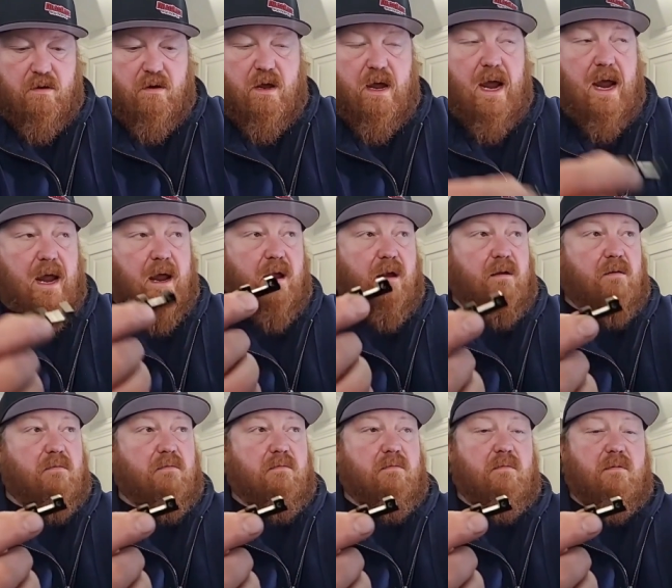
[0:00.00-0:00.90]

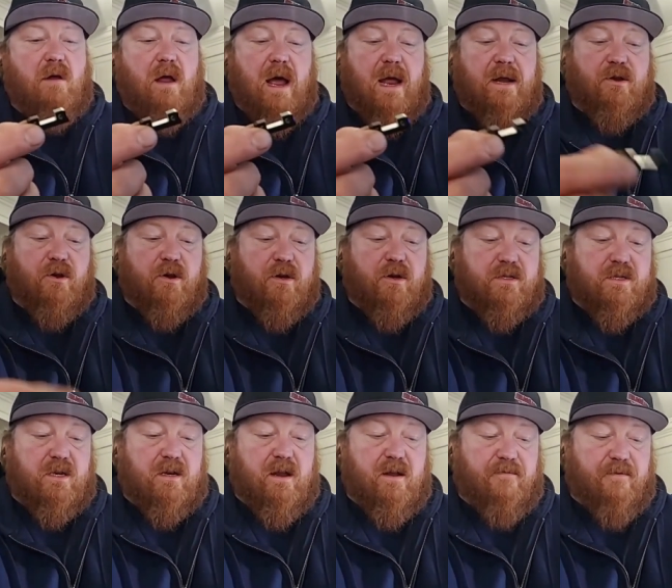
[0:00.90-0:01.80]
And I took a
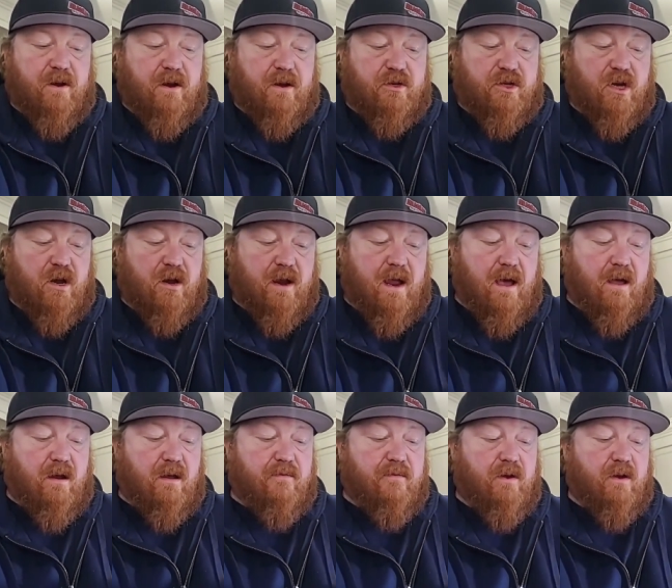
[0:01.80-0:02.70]
significant chunk out
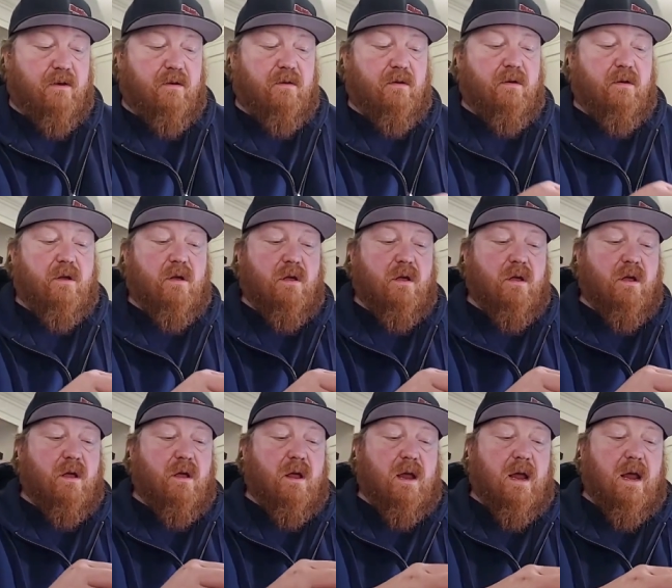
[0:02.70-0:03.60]
of it,
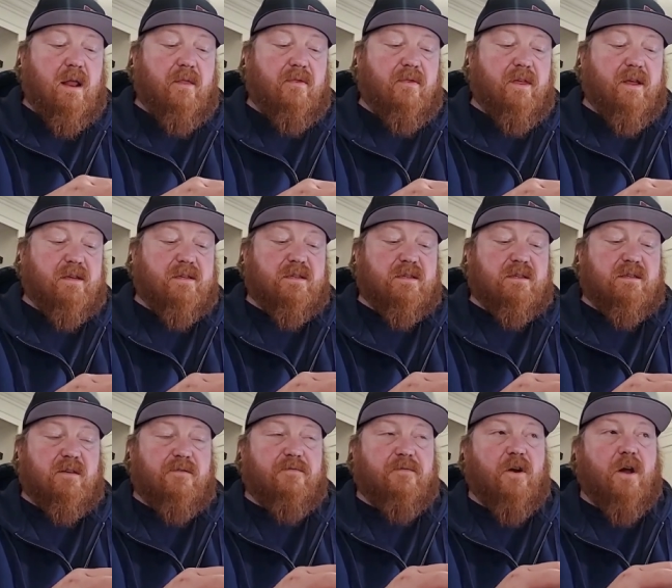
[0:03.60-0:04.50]
and this is
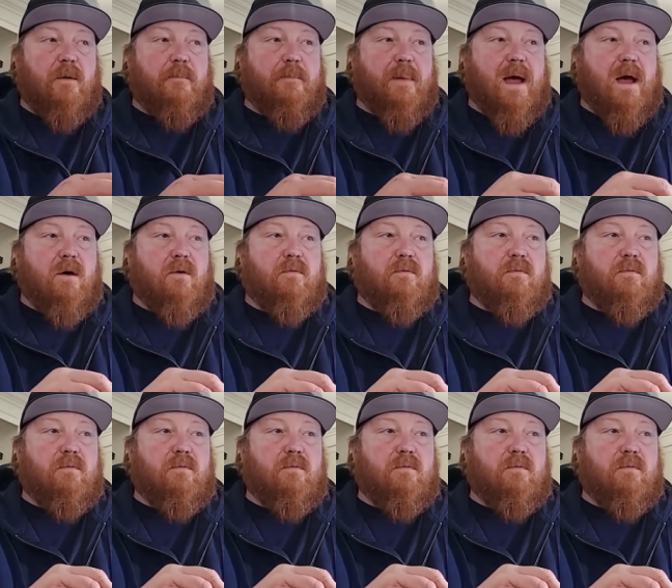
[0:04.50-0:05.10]
the front mount.